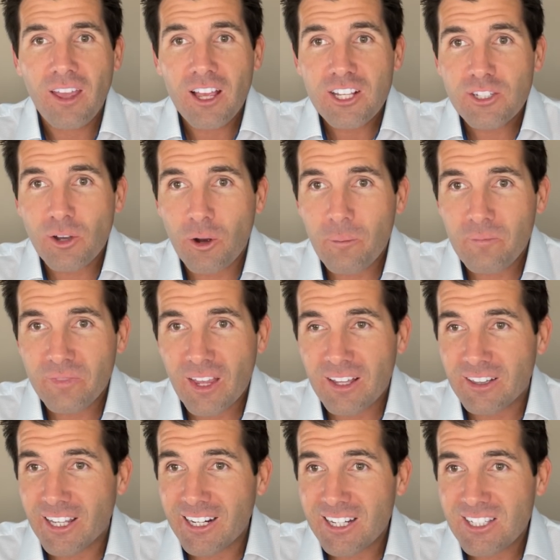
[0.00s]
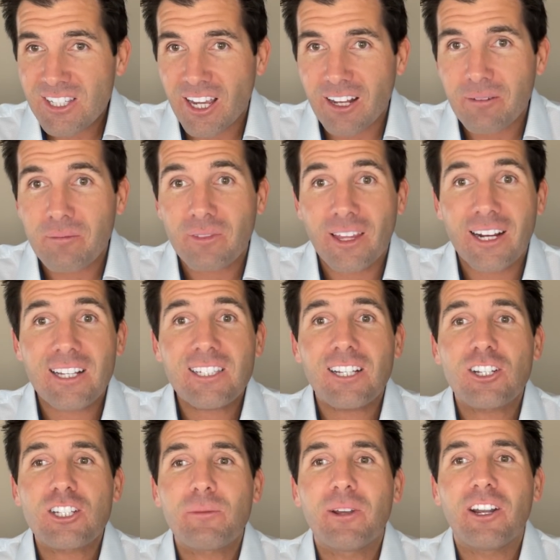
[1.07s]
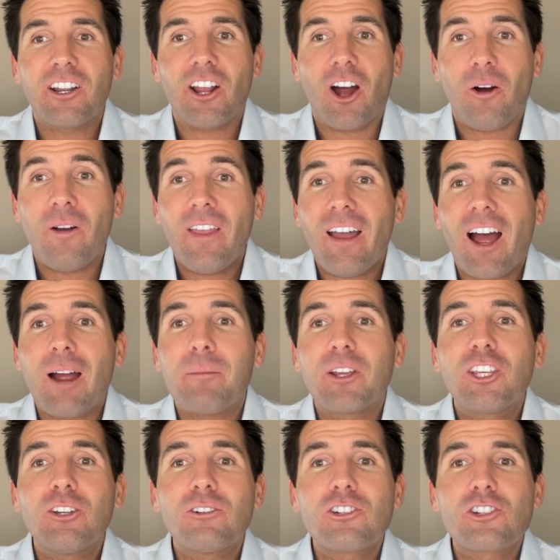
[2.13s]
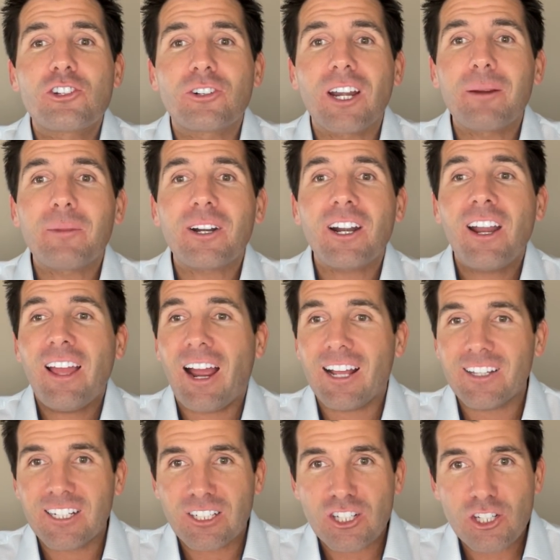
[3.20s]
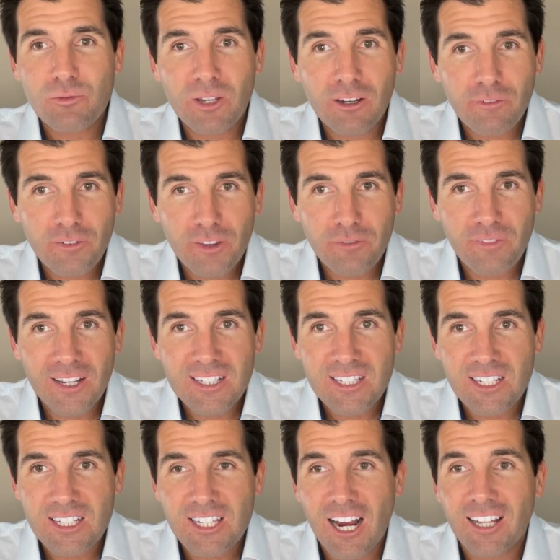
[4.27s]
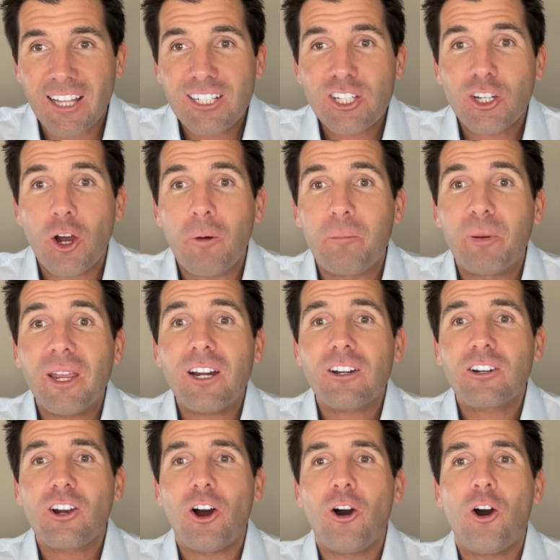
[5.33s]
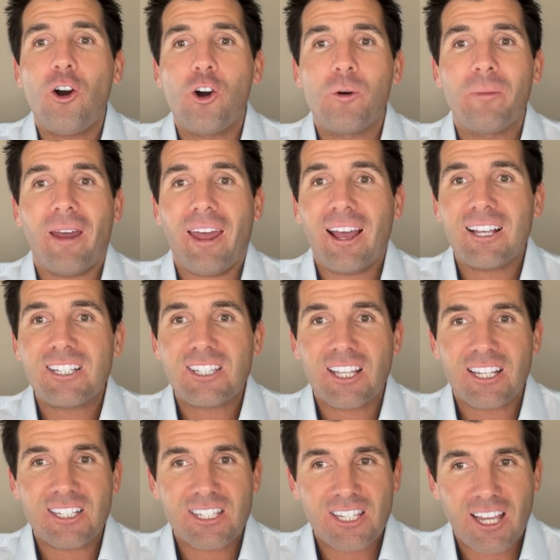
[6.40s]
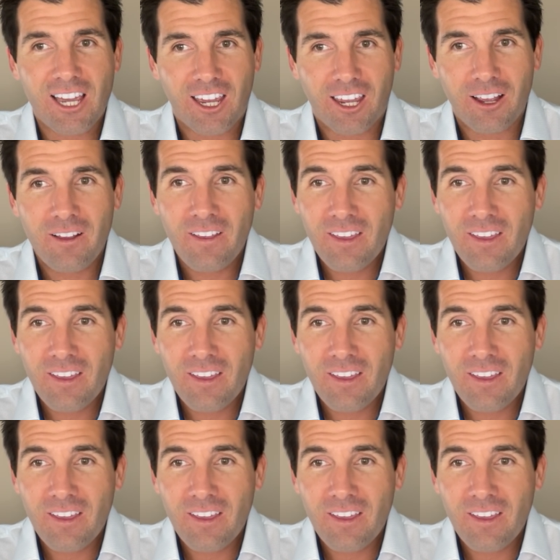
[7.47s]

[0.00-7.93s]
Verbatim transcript: So, like I said, like I said just a minute ago, I'm a huge dreamer. I like to swing for the fences. I like to go big or go home, as they say.